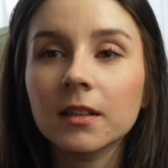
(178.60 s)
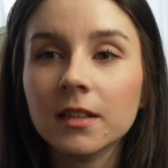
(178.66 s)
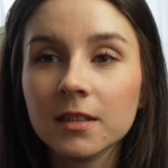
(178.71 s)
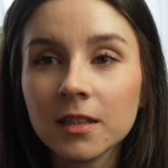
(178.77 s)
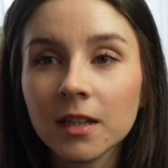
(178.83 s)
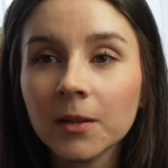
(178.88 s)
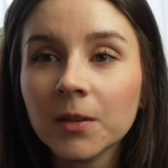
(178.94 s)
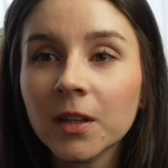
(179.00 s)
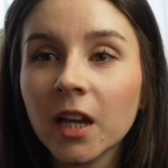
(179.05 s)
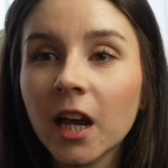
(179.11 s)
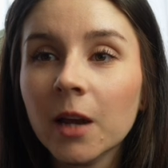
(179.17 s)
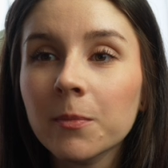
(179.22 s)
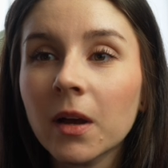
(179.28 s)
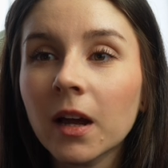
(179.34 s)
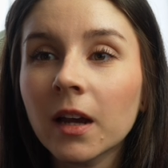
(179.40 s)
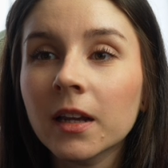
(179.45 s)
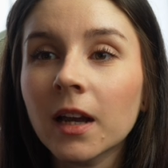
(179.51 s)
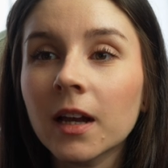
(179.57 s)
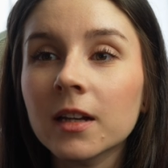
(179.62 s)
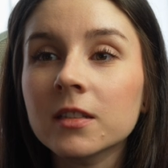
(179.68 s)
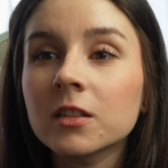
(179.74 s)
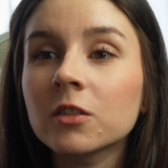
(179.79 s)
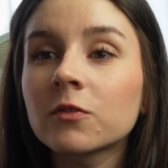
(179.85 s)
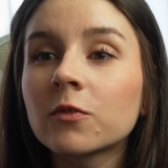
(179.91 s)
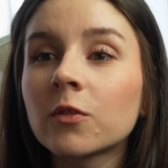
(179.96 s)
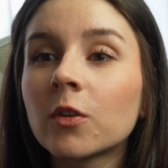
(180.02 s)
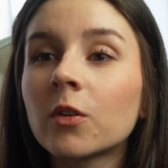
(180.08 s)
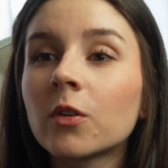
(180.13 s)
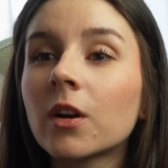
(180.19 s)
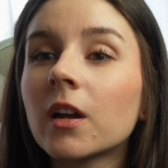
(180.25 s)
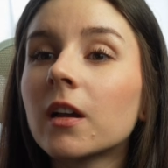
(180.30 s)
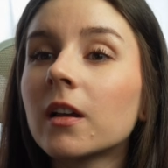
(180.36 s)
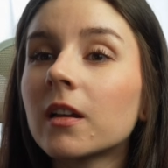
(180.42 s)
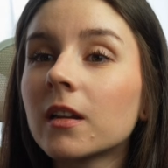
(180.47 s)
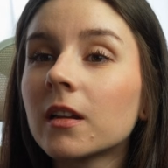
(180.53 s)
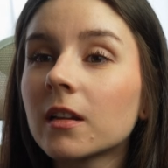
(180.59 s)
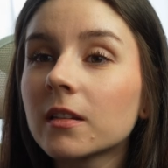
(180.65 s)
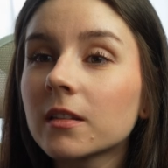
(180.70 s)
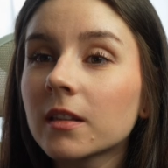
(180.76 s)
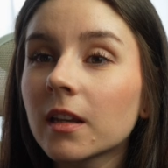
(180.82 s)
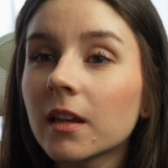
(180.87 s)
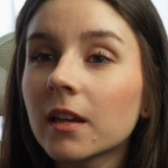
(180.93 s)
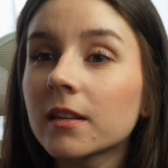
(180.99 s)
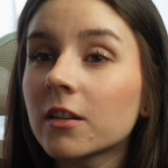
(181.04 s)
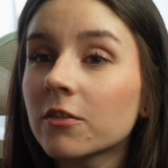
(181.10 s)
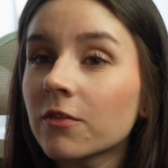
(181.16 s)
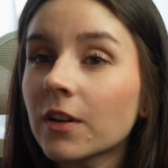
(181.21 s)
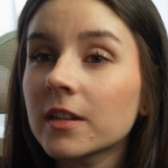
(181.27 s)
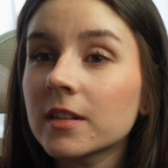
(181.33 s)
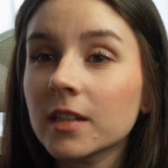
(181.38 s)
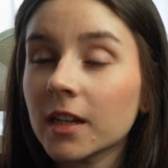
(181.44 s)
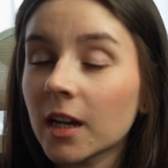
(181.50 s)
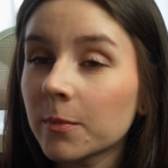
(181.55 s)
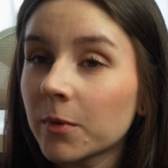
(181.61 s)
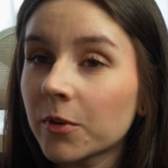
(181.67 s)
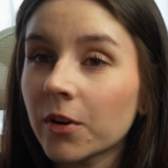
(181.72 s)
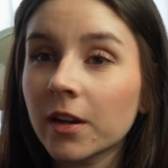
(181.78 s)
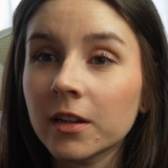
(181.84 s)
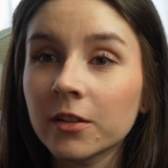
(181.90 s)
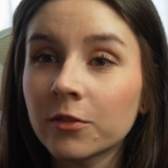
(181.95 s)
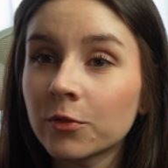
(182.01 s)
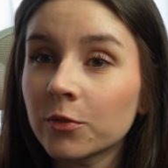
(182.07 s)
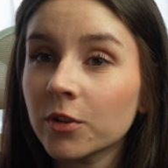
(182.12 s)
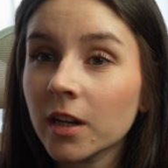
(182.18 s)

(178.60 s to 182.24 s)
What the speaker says: At the same time, I asked for the device camera in